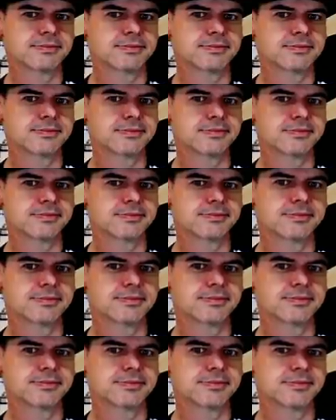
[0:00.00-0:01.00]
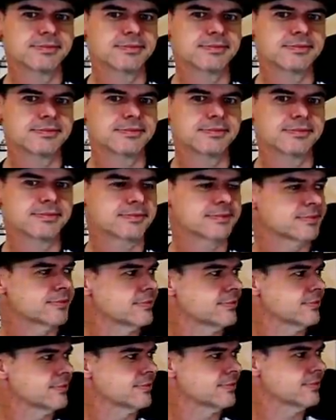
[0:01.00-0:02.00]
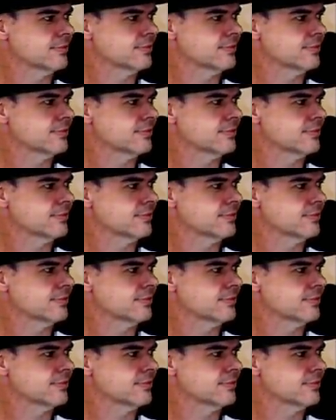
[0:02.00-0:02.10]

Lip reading: (silent)